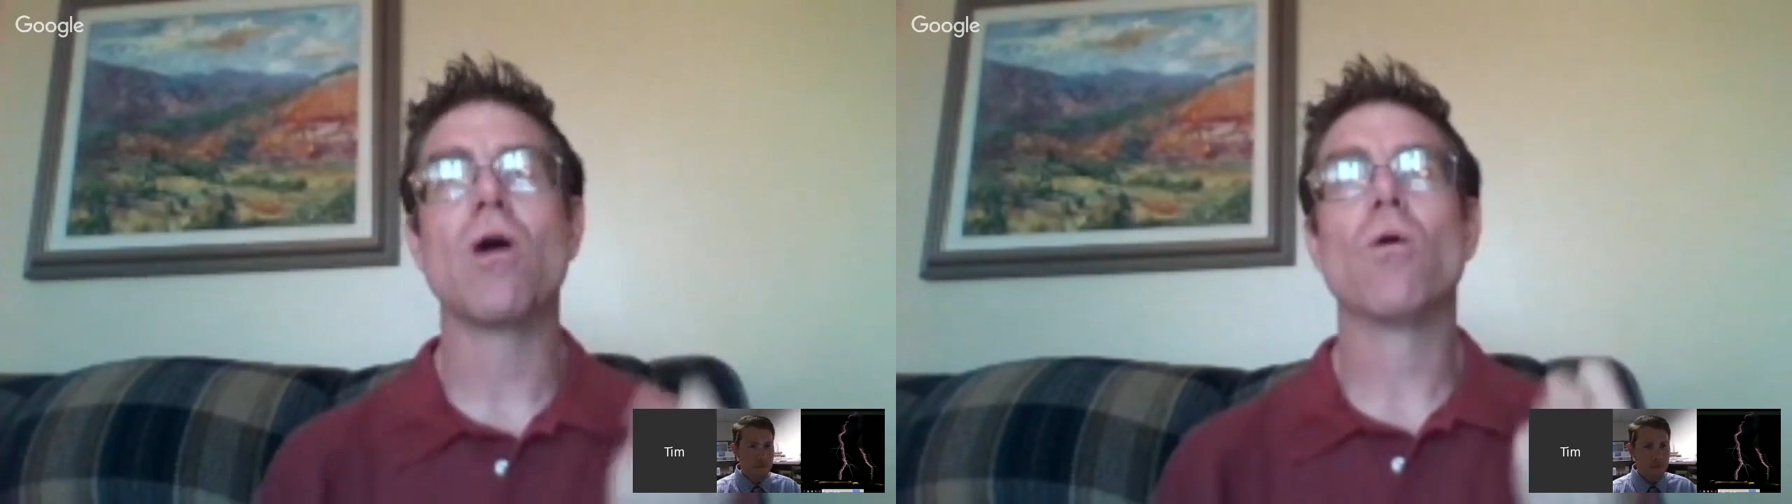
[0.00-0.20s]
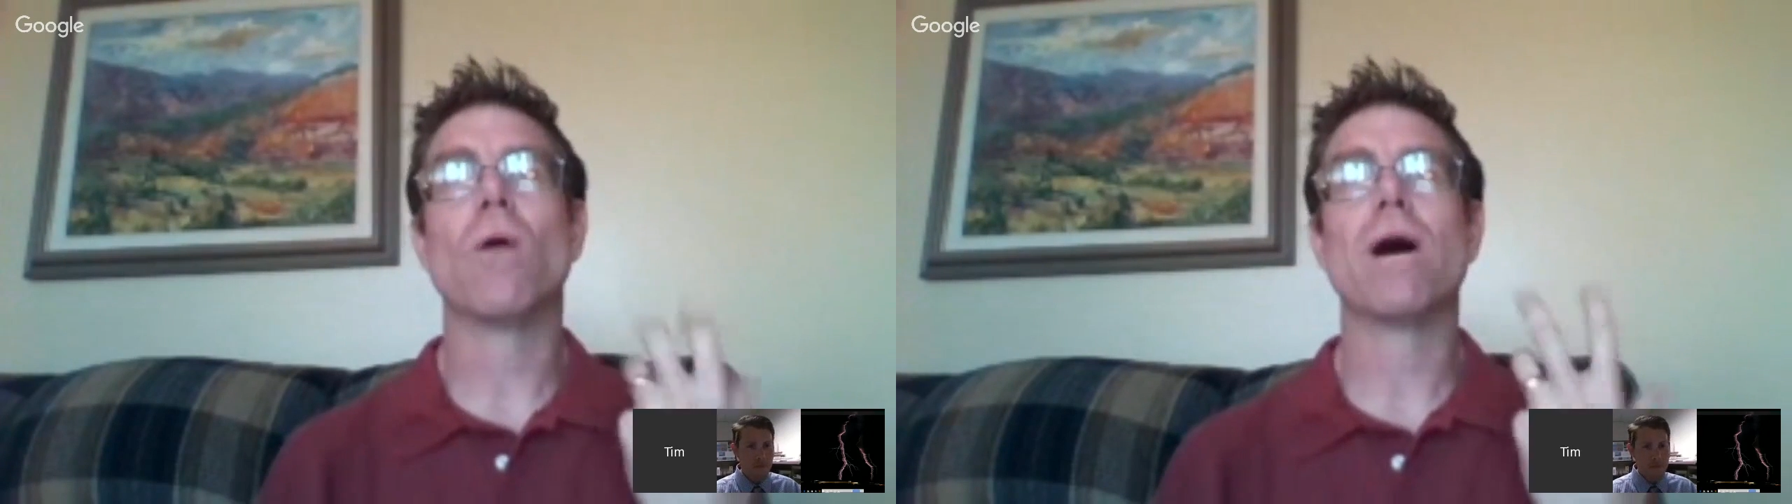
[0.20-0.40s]

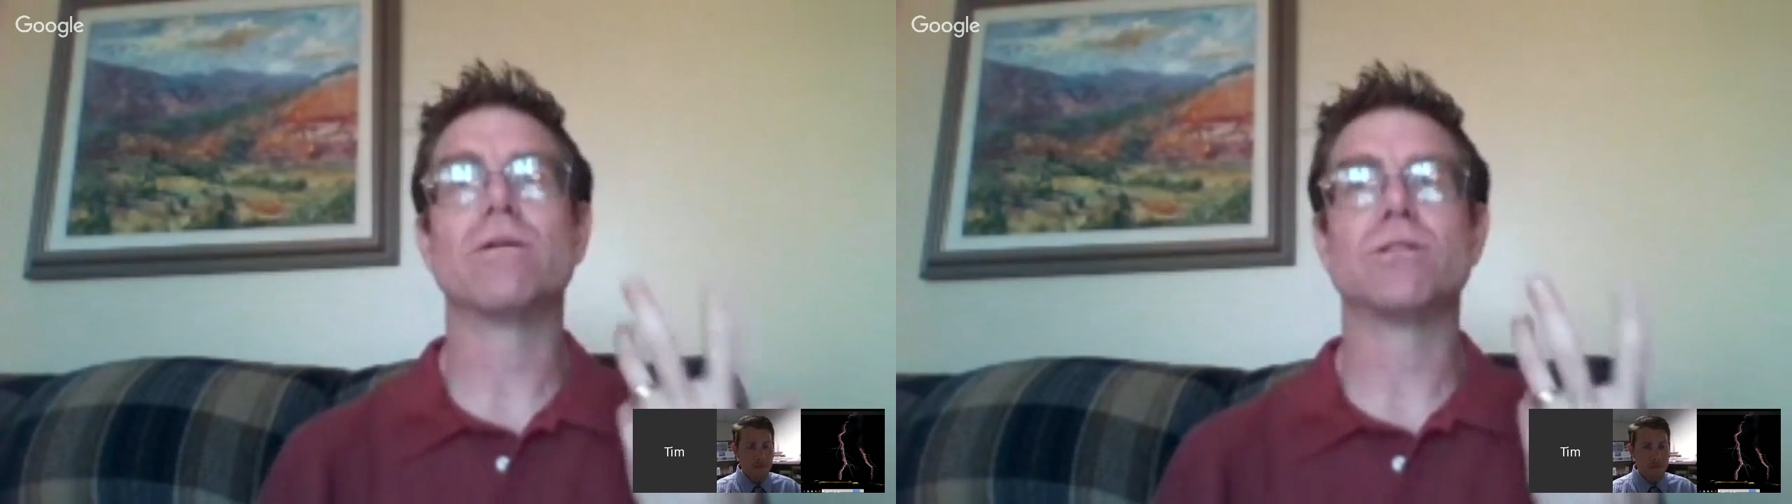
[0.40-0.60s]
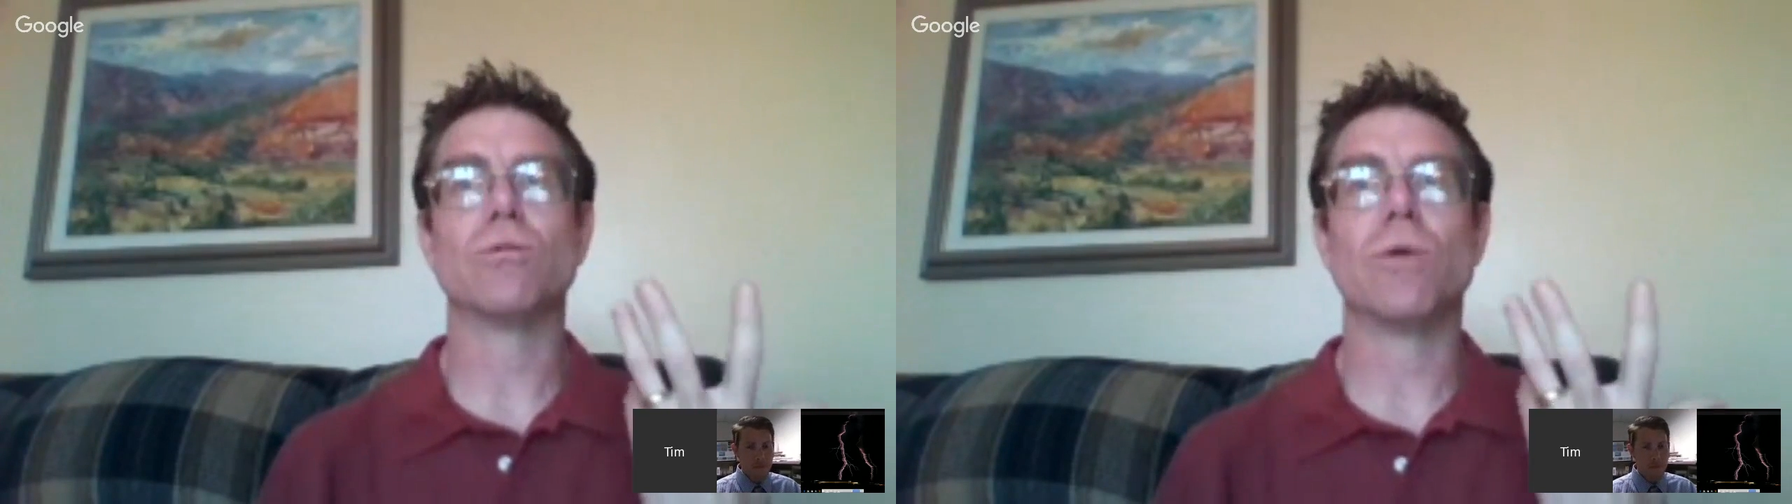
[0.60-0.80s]
Why
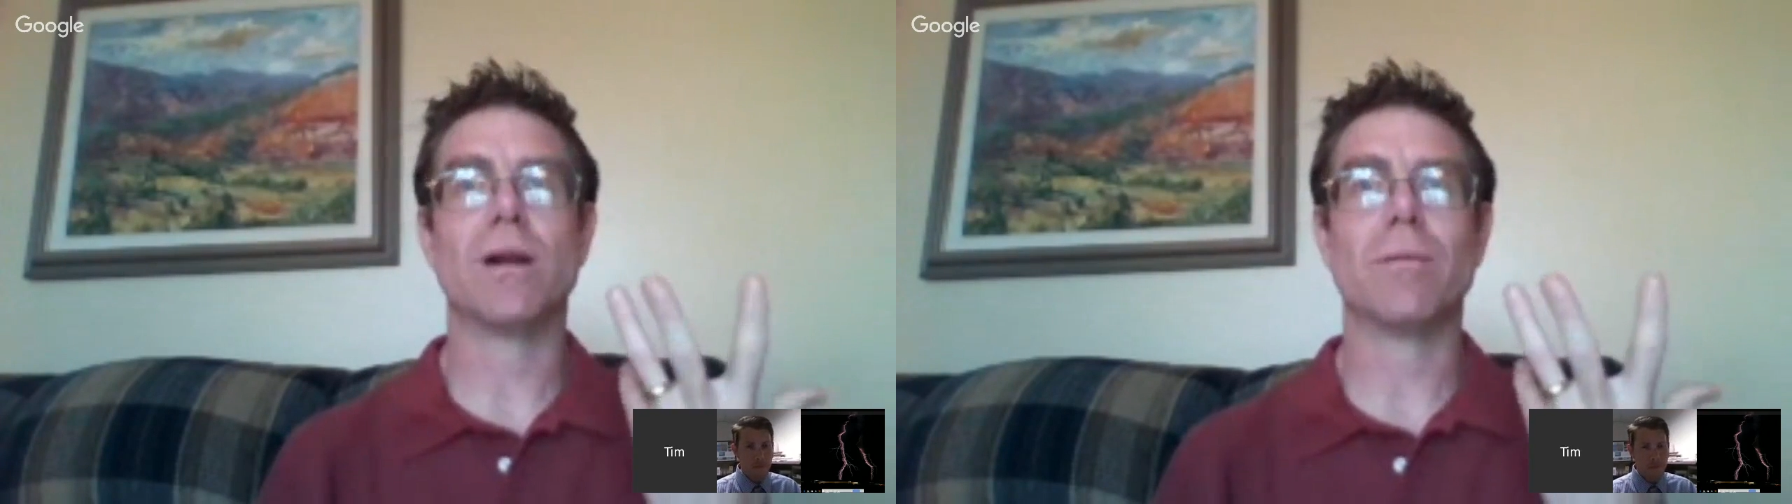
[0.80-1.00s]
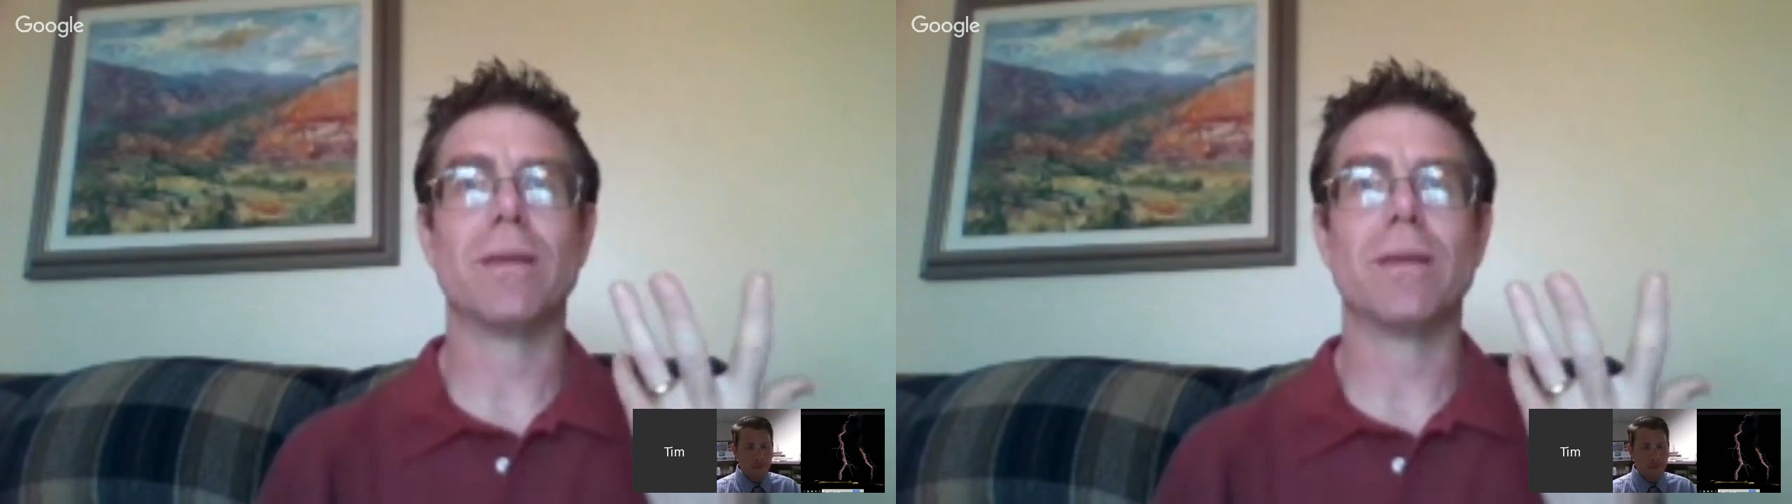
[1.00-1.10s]
don't you want to